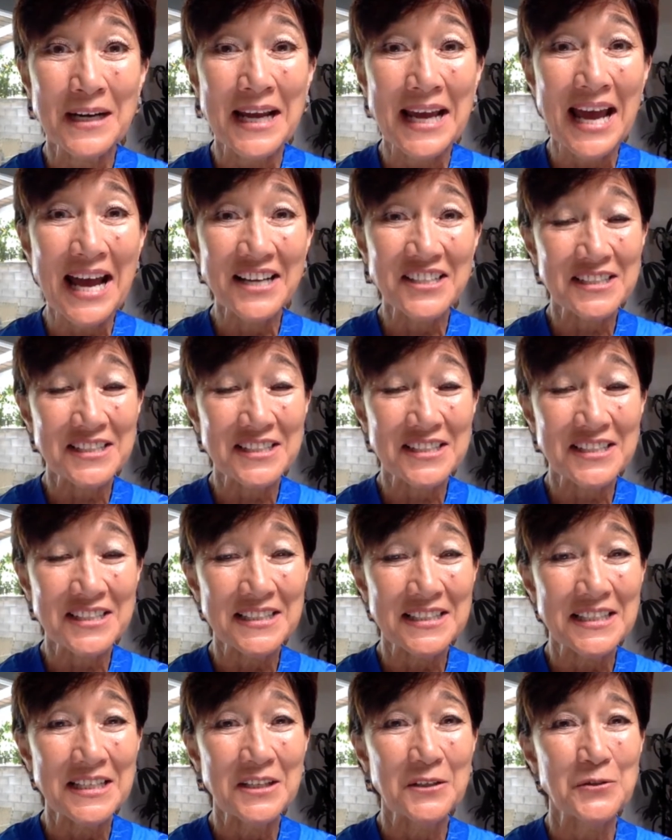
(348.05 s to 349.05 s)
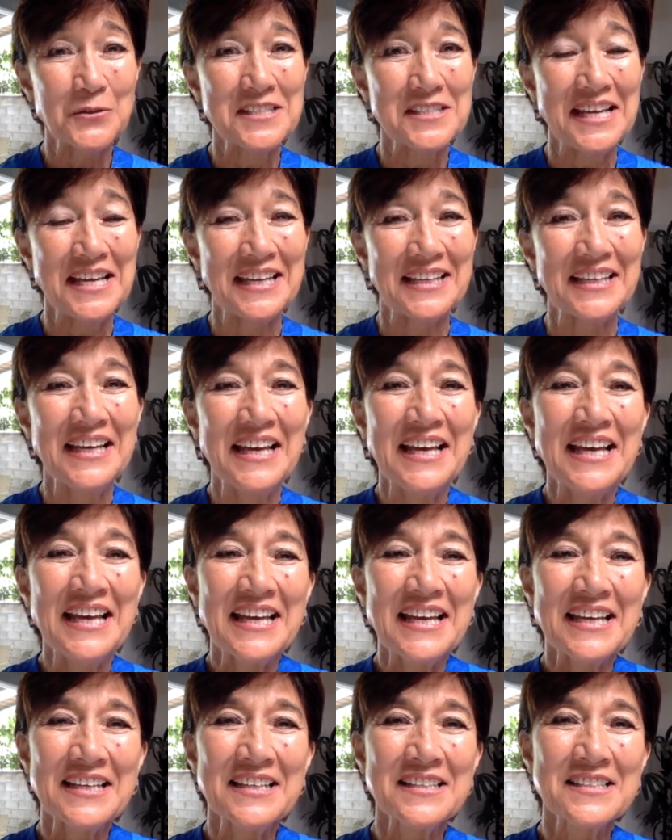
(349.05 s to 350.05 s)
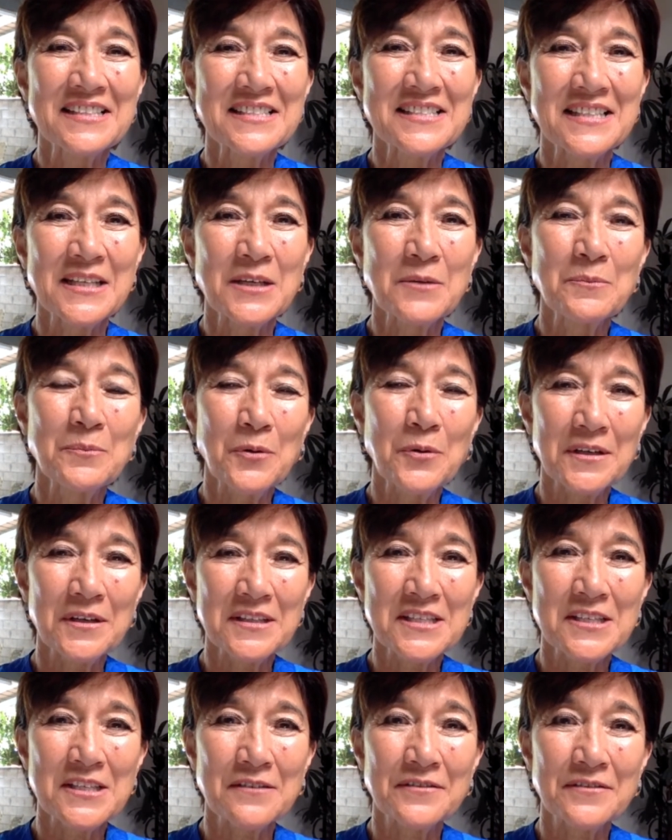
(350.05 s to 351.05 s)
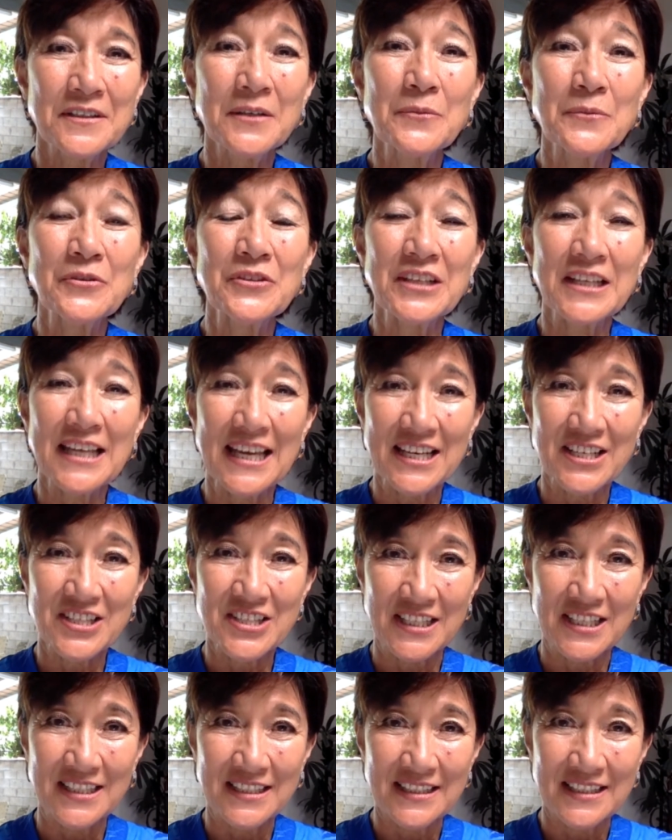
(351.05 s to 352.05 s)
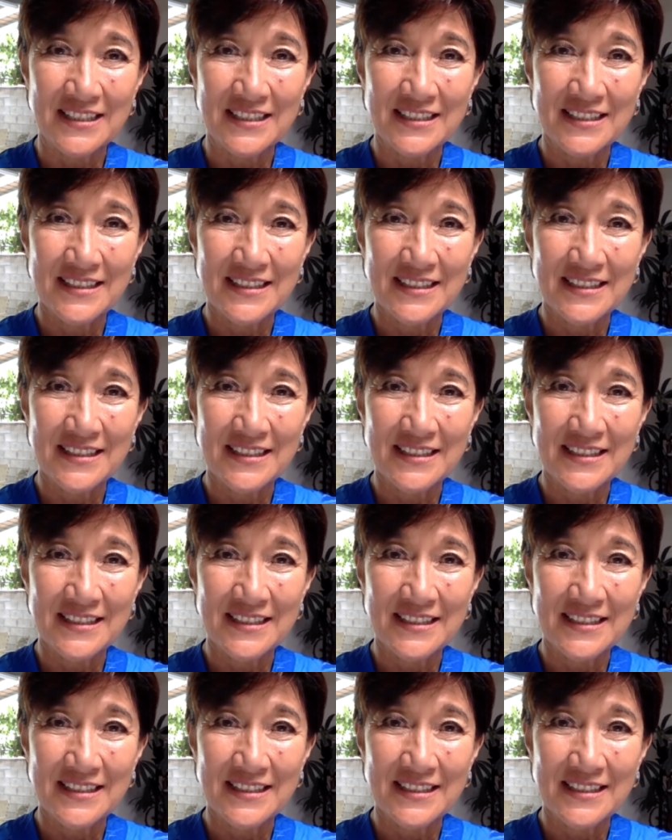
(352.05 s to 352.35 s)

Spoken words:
What I actually hear you saying is the importance of communication.